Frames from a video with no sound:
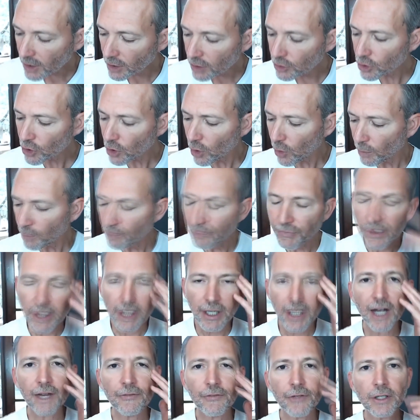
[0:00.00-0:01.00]
So
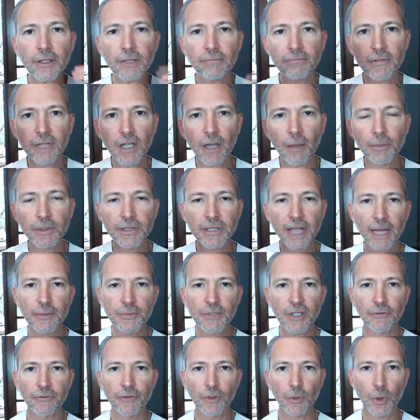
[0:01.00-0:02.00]
every couple
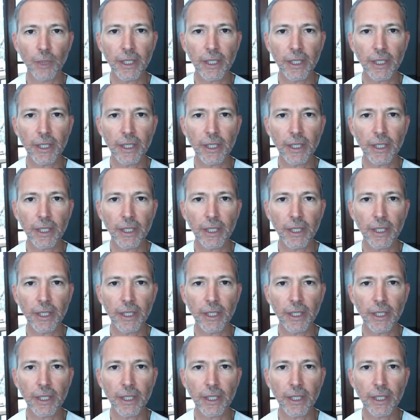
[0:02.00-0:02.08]
times every